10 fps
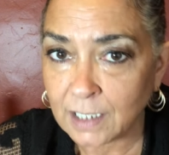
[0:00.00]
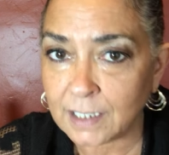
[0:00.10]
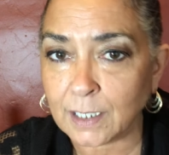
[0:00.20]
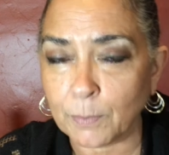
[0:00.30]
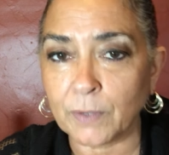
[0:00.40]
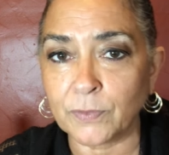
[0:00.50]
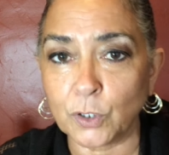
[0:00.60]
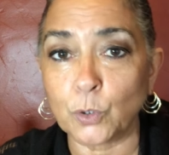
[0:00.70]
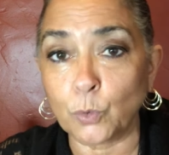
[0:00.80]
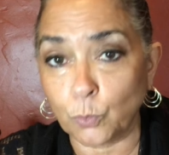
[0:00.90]
Some of
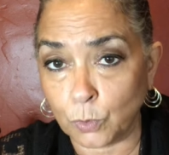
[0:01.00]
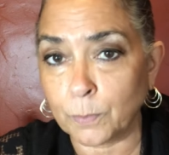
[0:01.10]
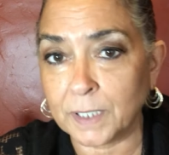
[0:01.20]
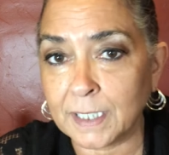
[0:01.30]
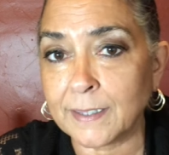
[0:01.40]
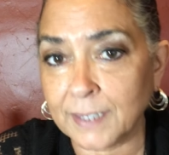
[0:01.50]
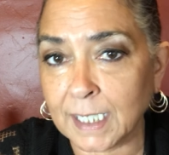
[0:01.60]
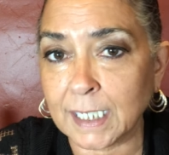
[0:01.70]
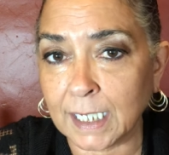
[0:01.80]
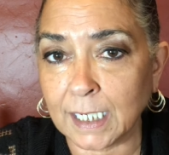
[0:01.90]
you will be
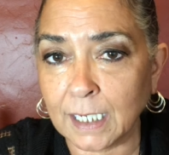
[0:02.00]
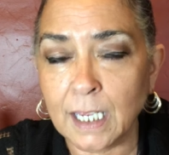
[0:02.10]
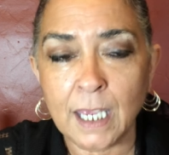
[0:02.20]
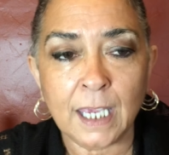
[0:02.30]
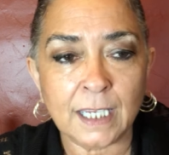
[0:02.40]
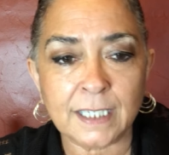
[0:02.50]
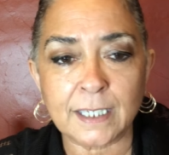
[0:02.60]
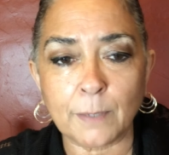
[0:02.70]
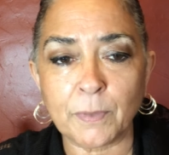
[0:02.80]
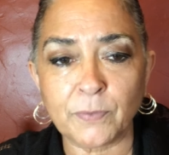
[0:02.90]
thinking, and
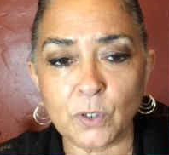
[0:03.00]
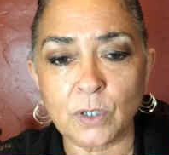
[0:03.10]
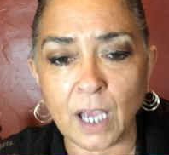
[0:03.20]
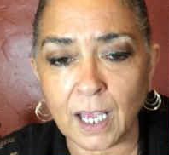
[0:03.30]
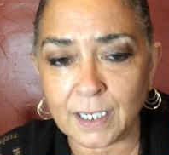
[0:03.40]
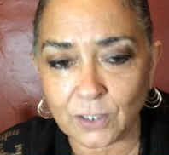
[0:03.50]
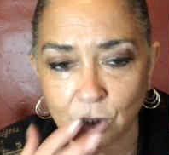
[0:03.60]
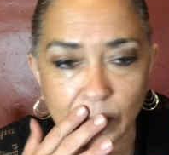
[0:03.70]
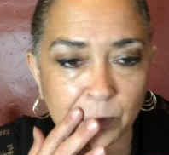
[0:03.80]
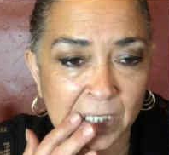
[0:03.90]
some of you guys are
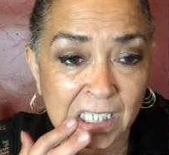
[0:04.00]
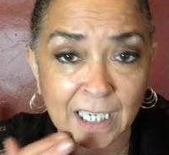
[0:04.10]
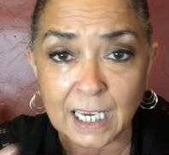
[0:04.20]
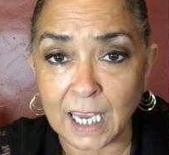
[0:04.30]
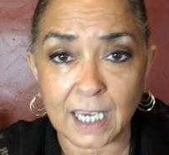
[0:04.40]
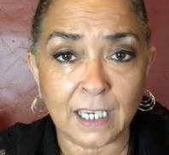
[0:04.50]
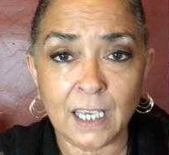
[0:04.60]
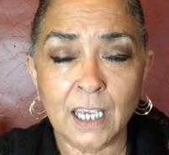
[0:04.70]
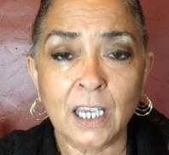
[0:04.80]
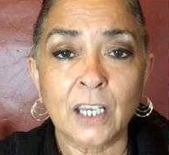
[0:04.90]
going to be saying, hey,
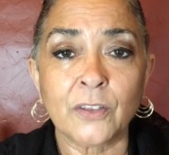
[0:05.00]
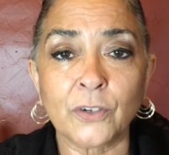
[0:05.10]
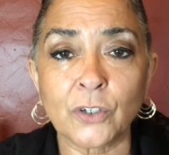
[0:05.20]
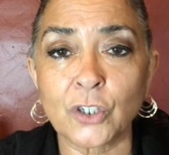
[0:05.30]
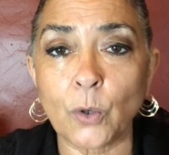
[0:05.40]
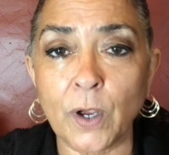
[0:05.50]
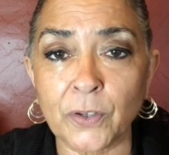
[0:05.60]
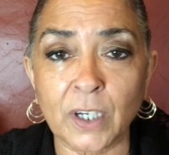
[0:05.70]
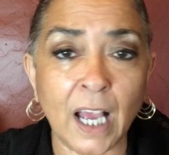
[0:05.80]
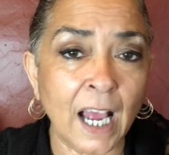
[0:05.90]
there's no
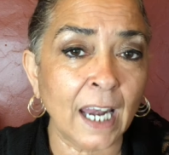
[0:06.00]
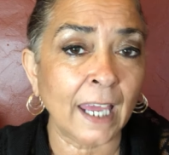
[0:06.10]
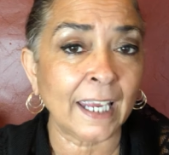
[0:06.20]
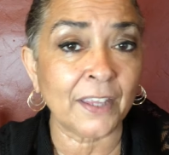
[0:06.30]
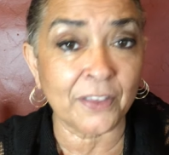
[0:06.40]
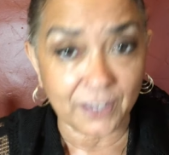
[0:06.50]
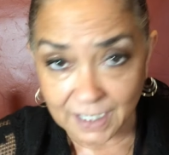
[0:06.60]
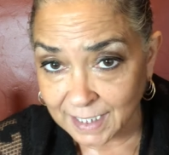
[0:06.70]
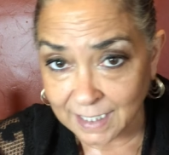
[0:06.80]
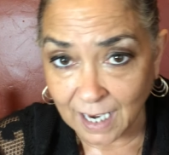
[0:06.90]
other guy like
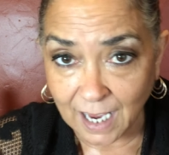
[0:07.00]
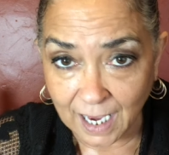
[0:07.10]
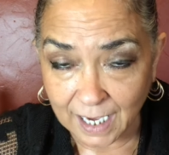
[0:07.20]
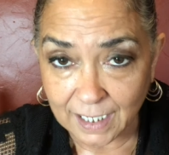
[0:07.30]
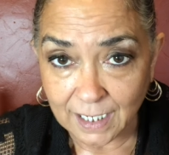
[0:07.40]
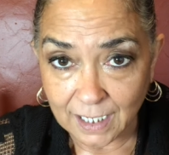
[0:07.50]
this guy